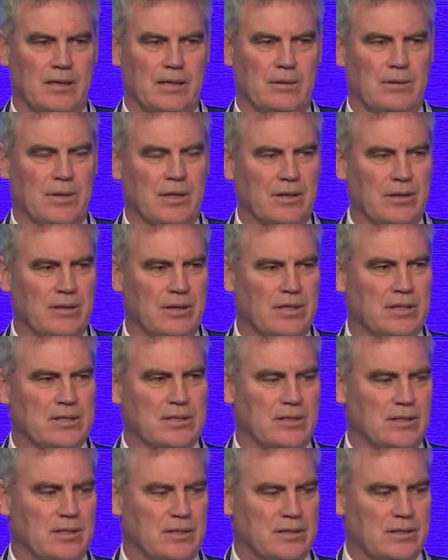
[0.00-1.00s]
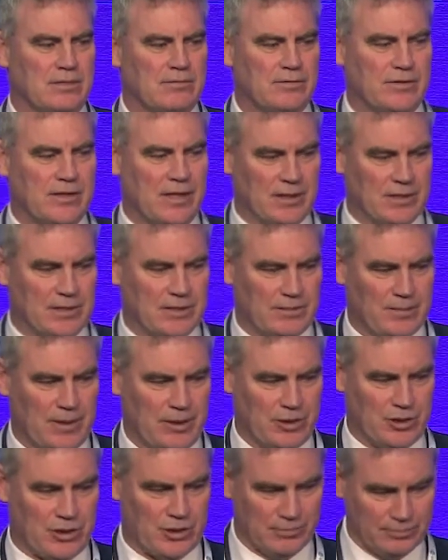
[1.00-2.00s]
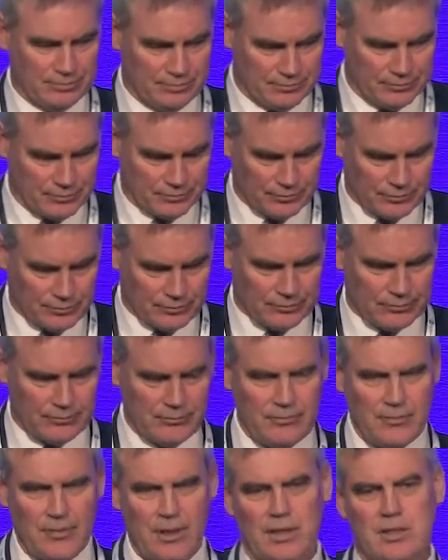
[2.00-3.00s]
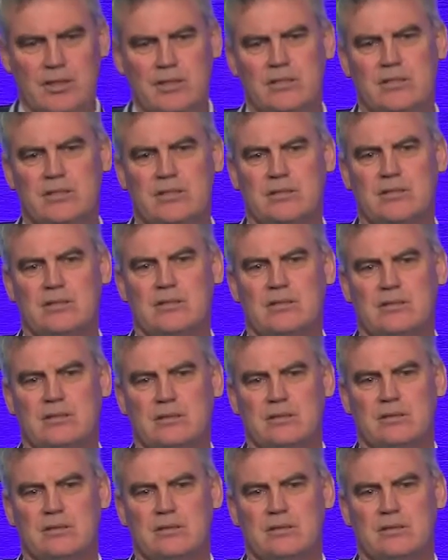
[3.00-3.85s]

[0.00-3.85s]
Now, one of the things that I did forget to mention is